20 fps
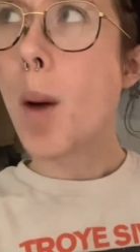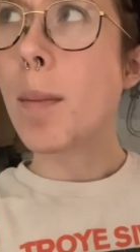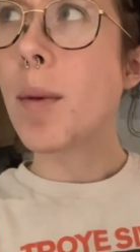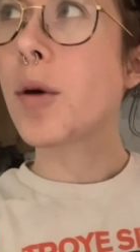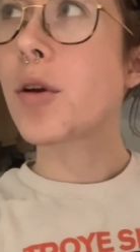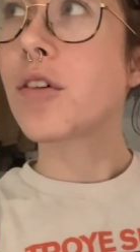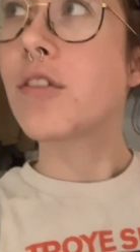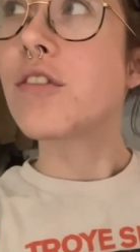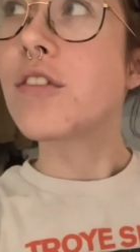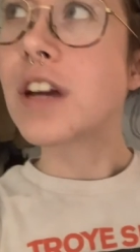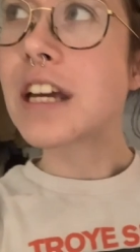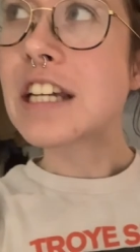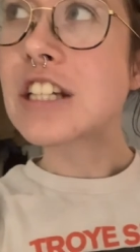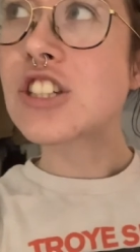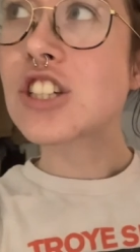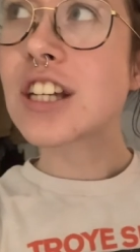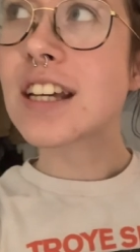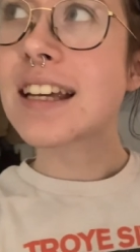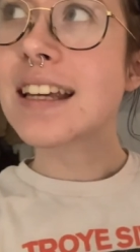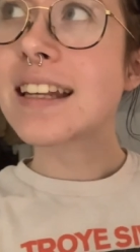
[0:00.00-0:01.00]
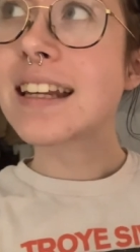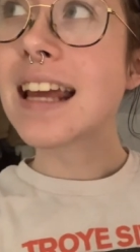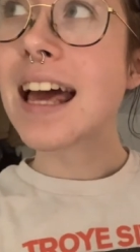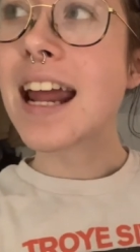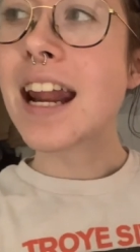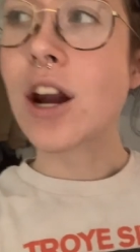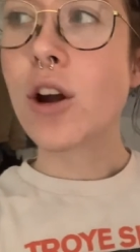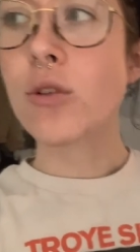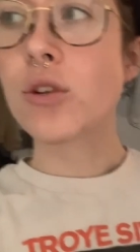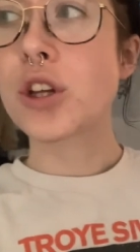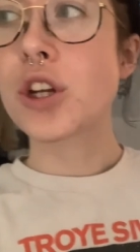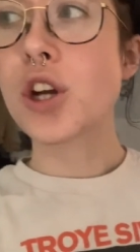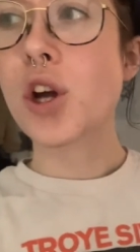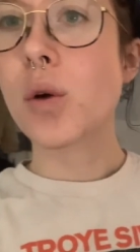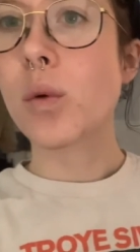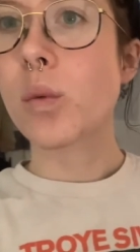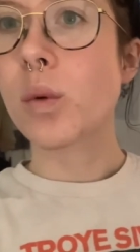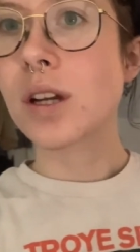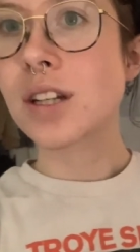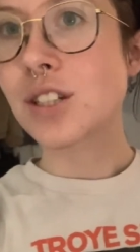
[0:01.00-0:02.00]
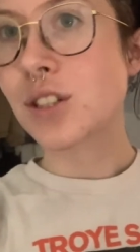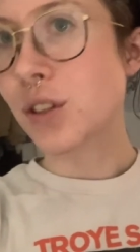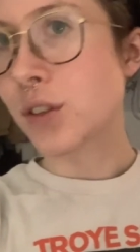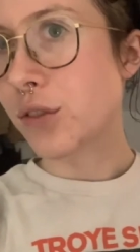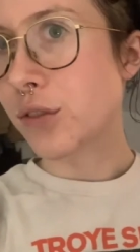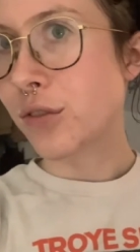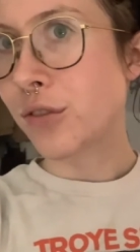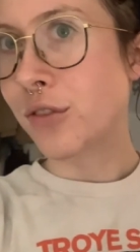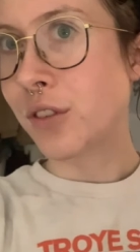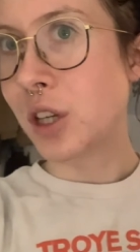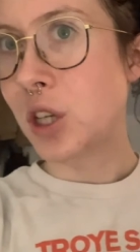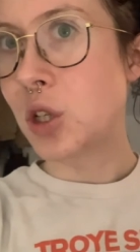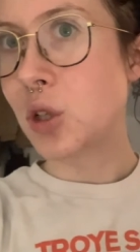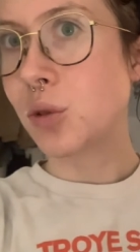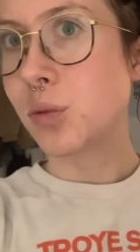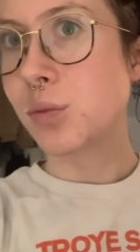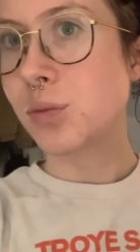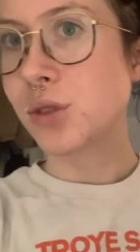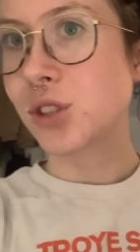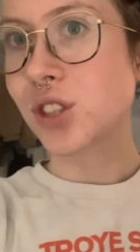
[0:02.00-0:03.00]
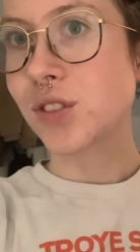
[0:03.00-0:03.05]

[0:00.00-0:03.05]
motivation and I don't really know what to film,